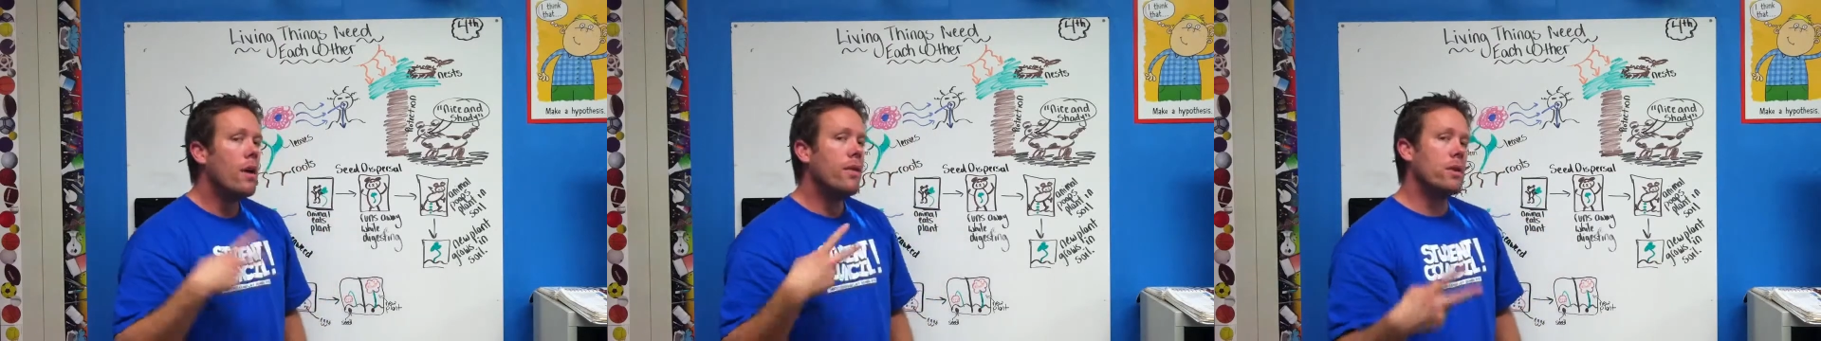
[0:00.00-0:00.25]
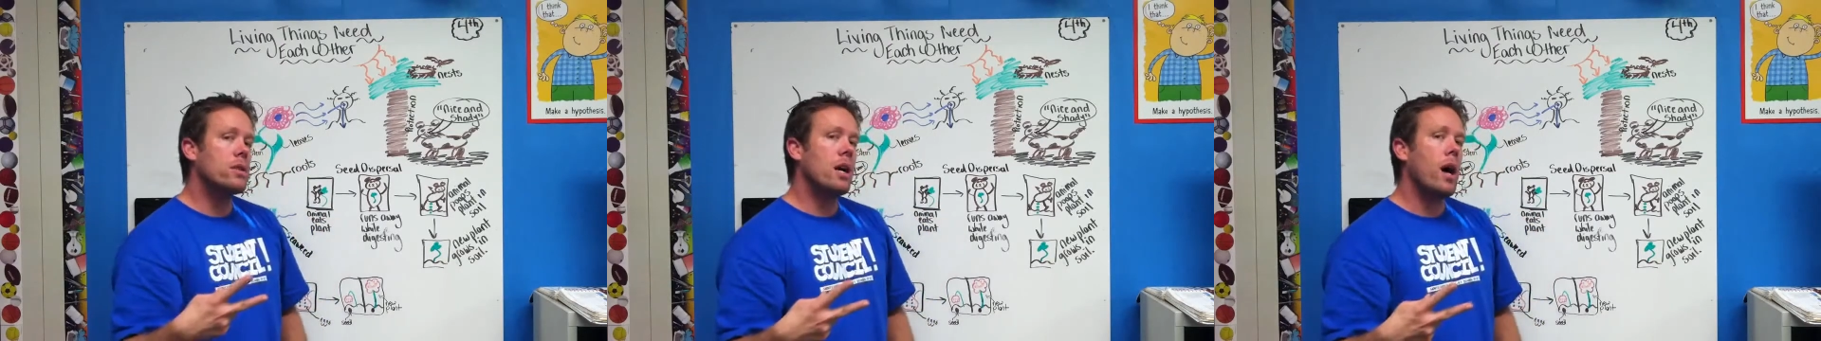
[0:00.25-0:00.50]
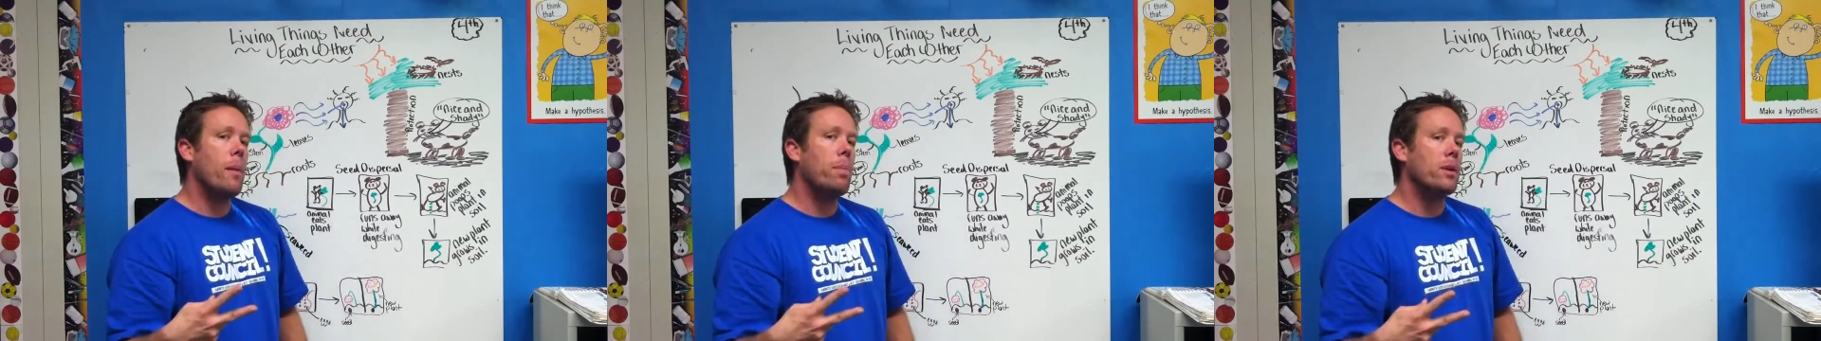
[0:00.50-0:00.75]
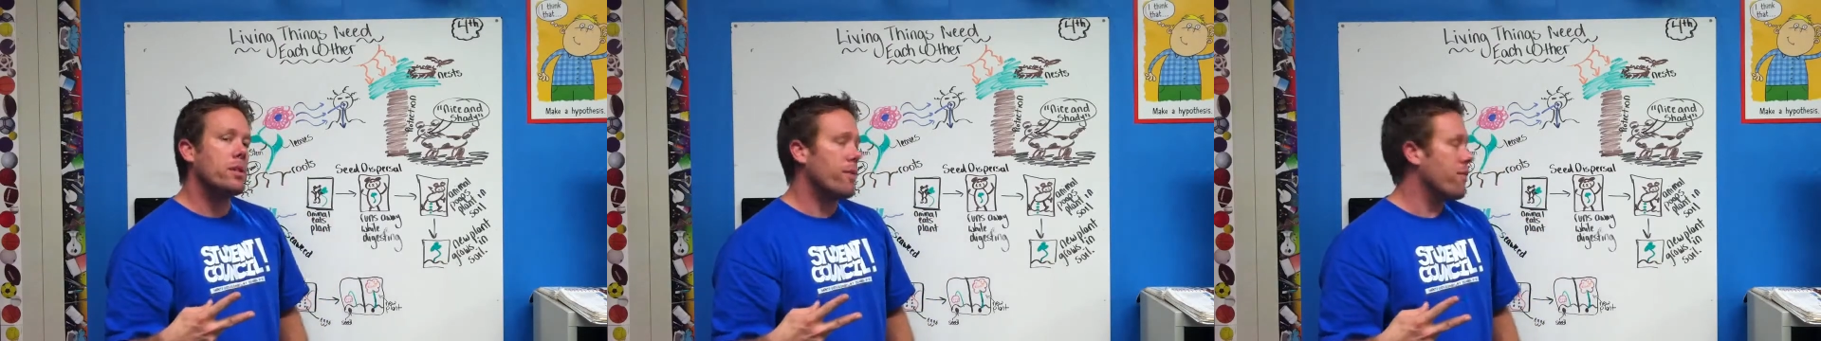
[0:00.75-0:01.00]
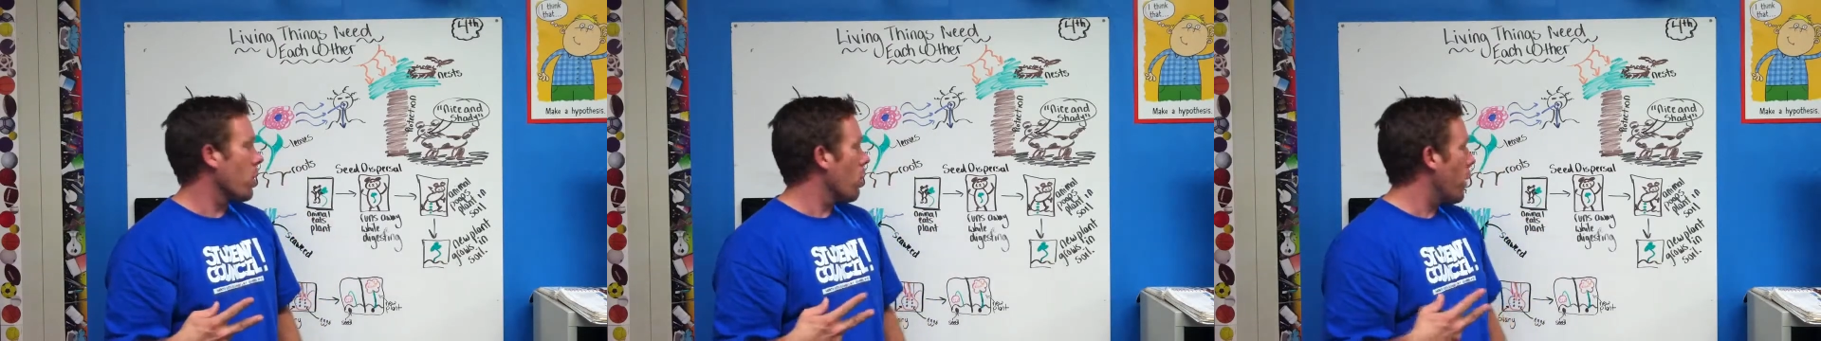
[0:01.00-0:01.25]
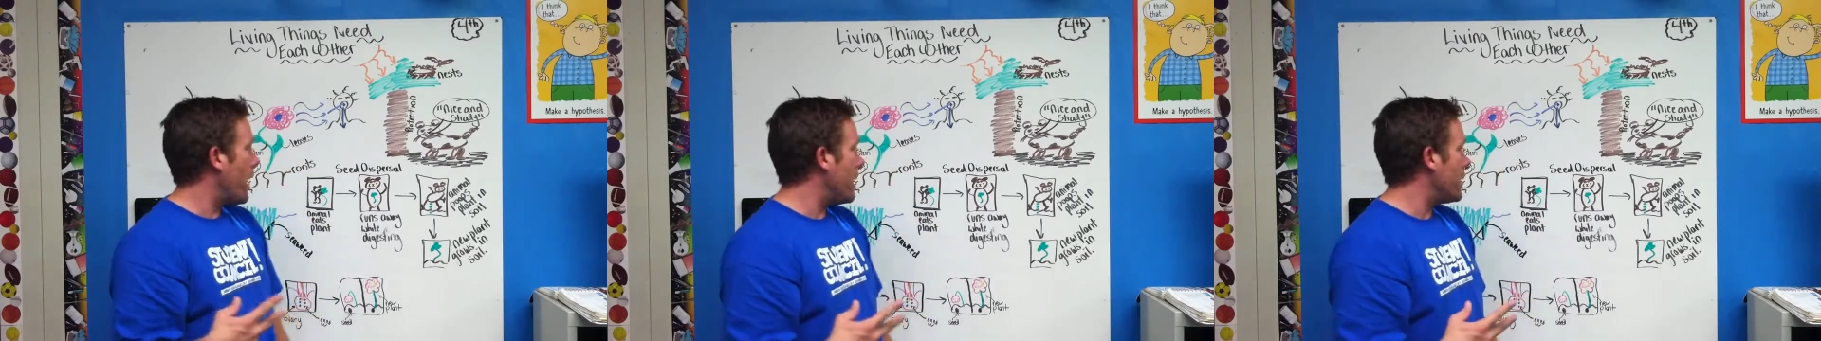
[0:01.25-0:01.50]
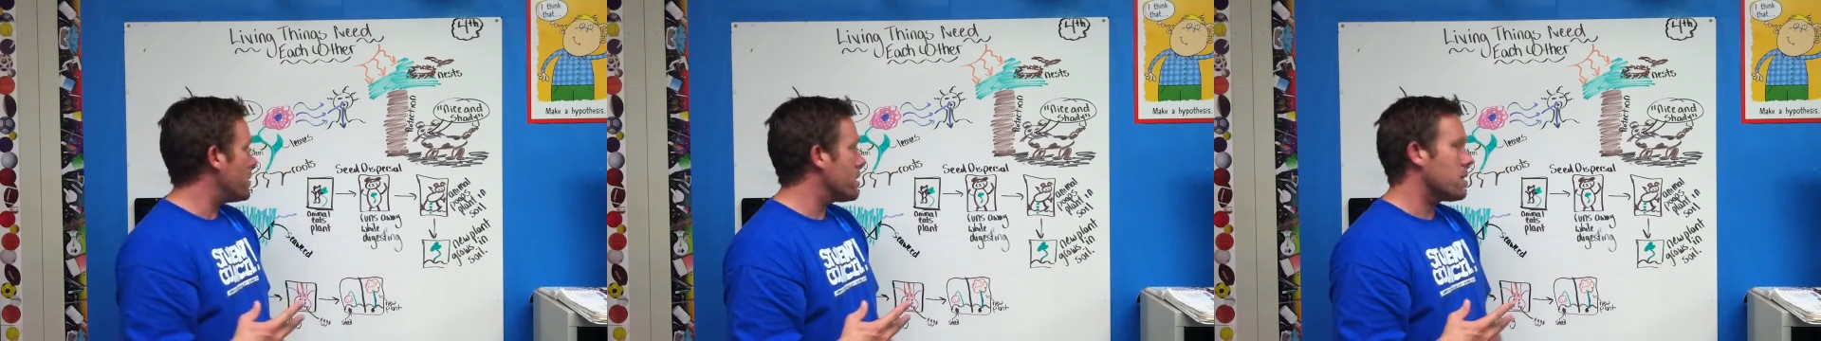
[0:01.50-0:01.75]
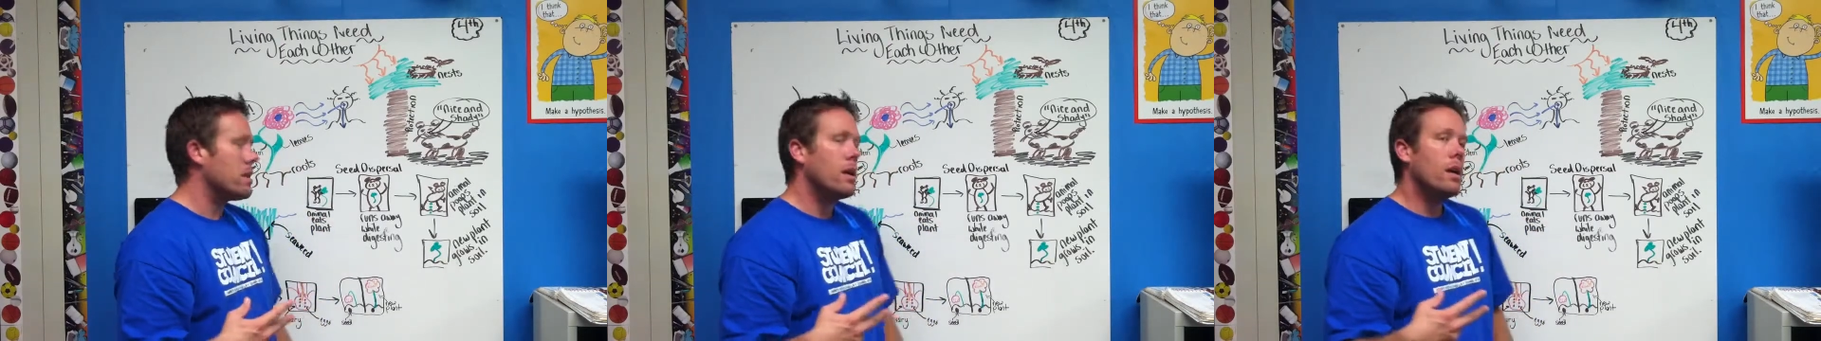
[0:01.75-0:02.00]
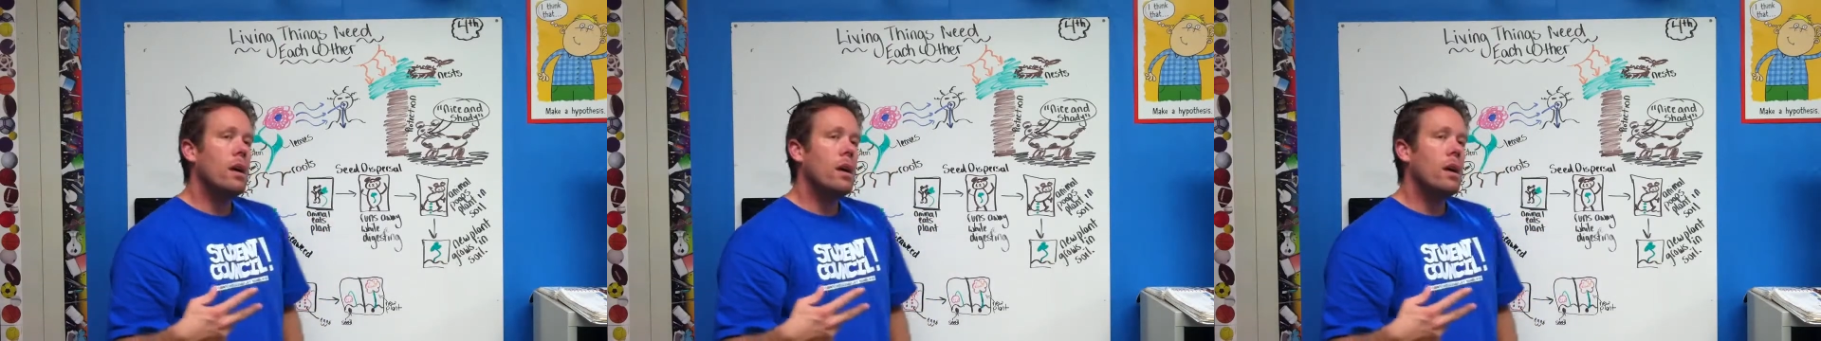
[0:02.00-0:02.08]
There's a couple different ways